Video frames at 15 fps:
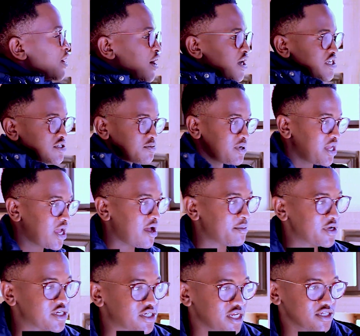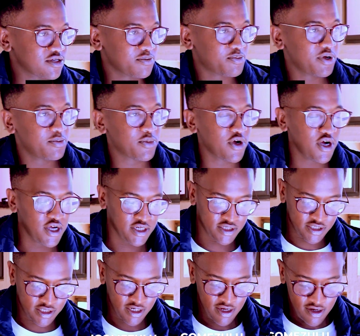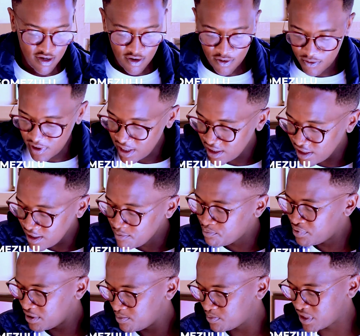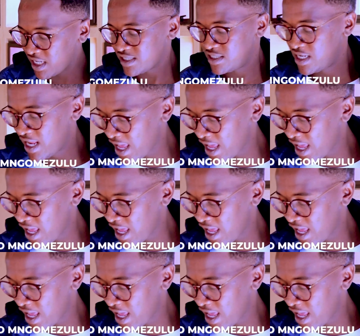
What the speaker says: ask me, how much does a pip cost? Well, a pip doesn't